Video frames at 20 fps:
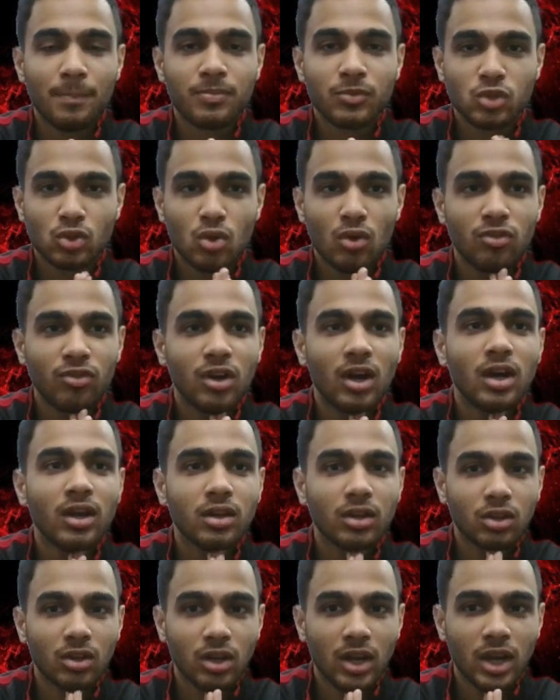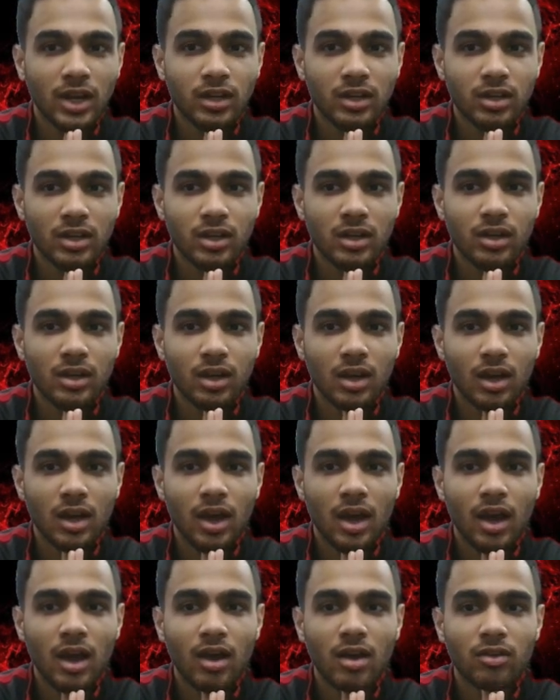So far, United
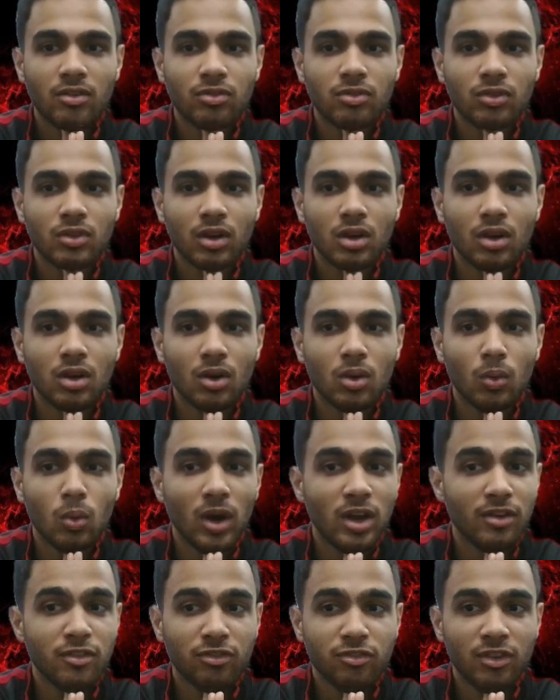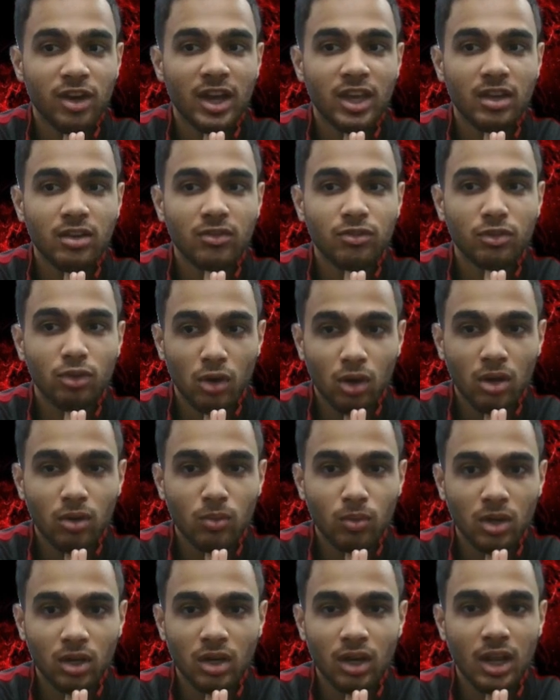have won five,
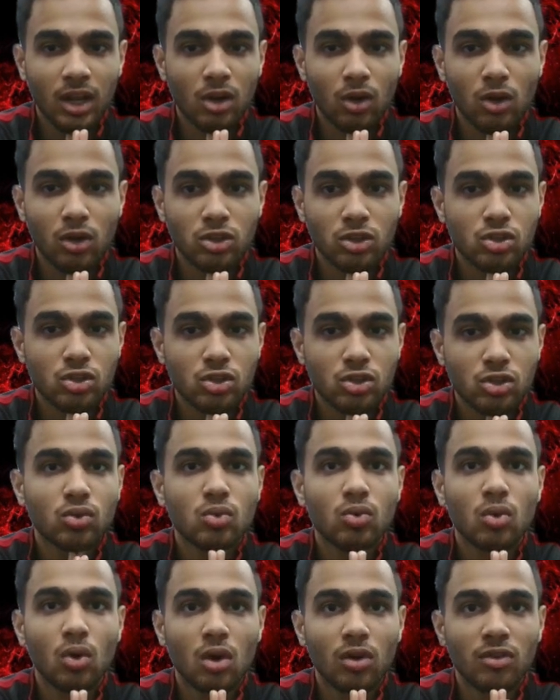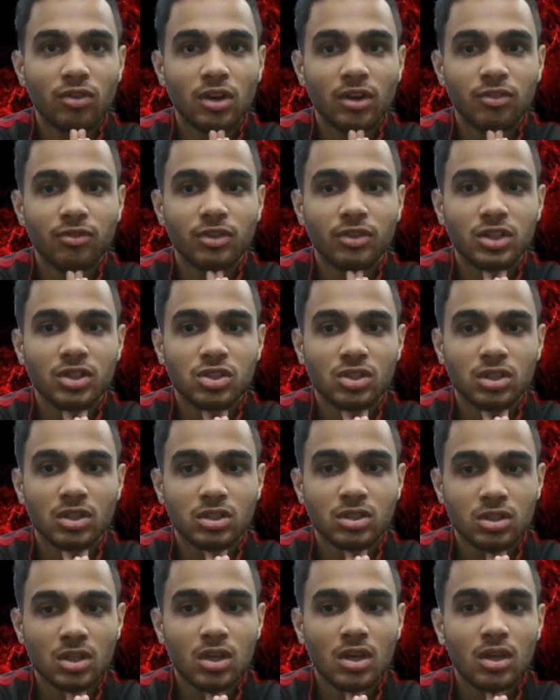drawn one, and lost two of our
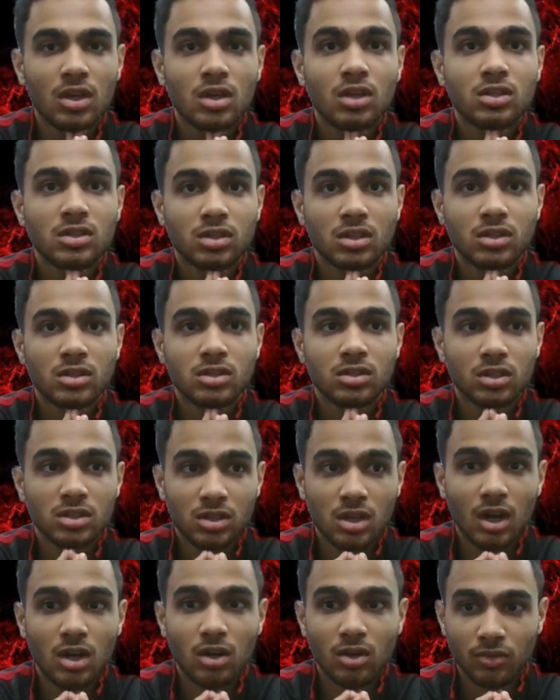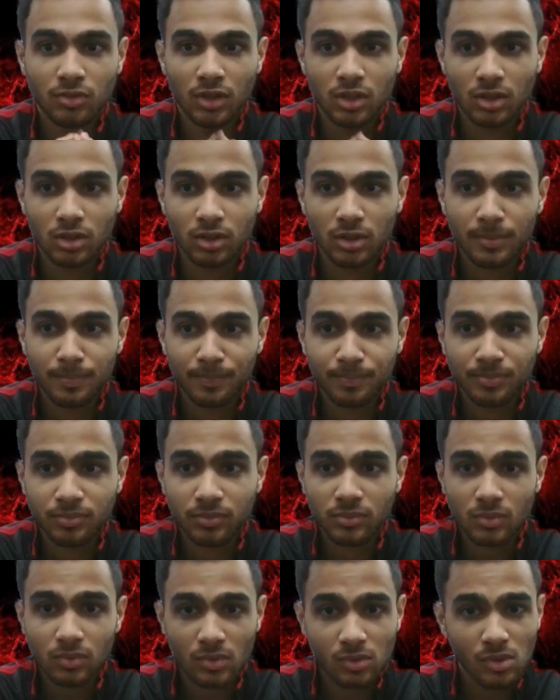fixtures since the start of the year.
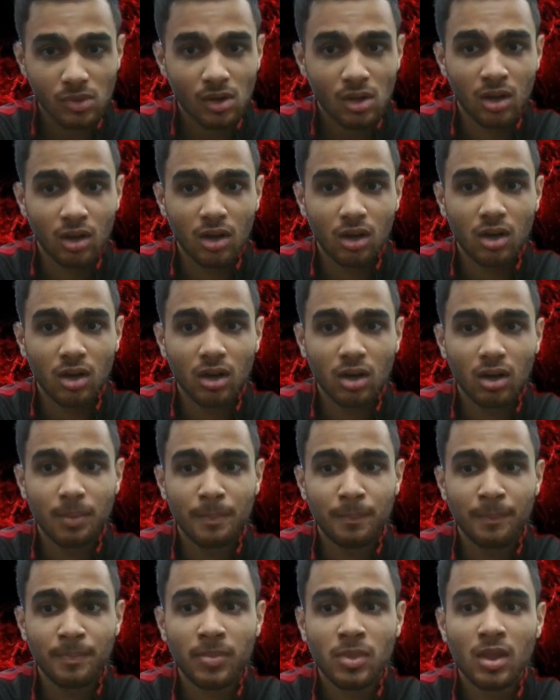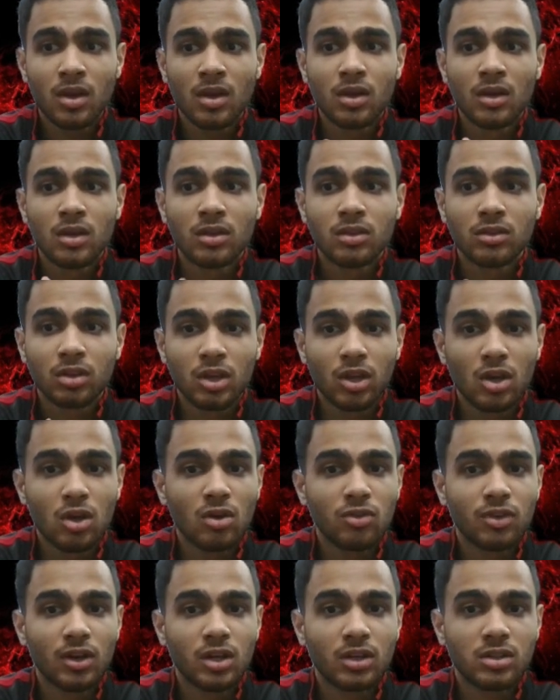Um, Three
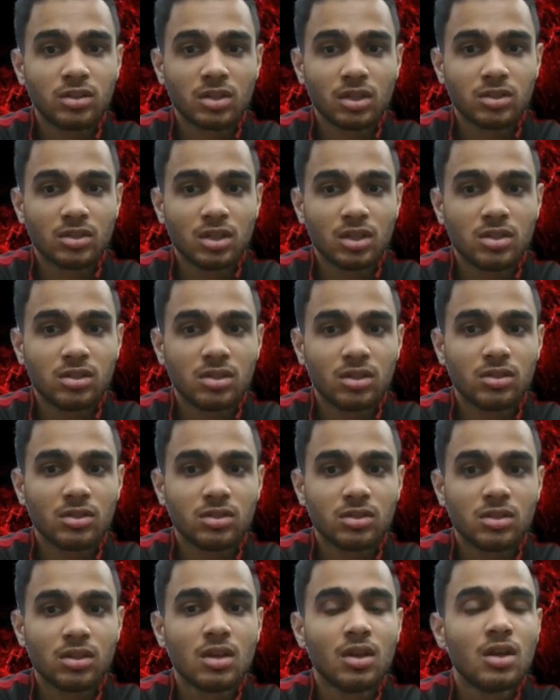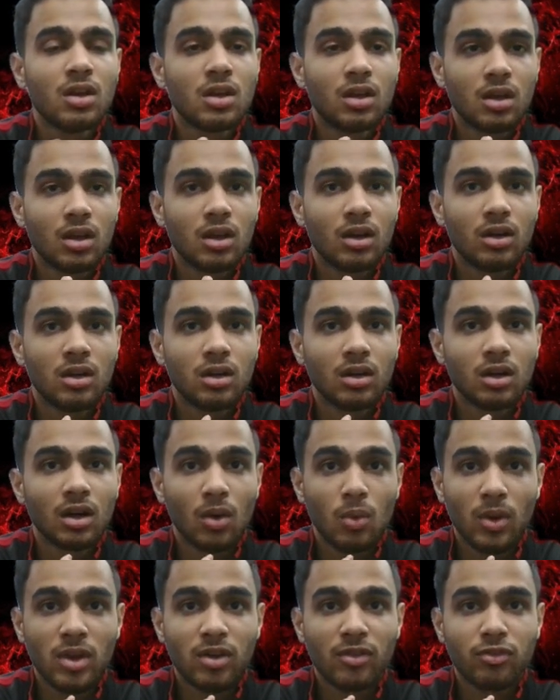of our successes
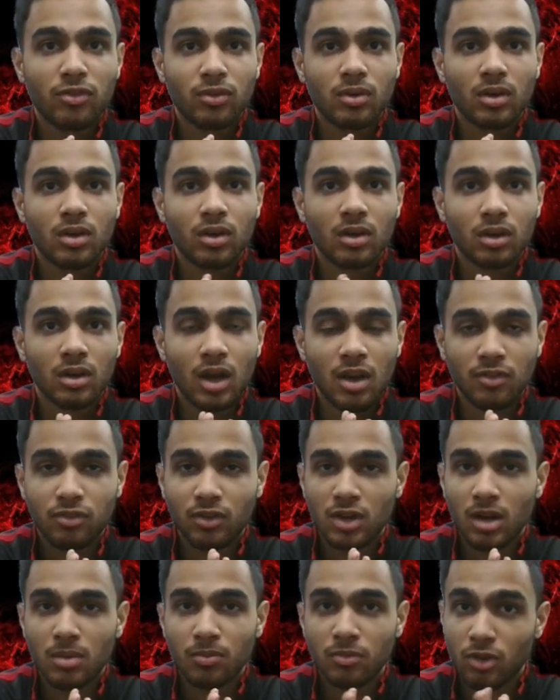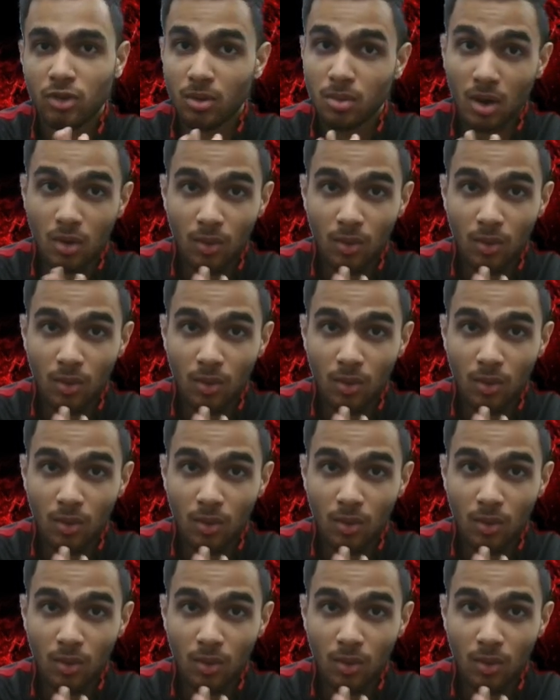have come from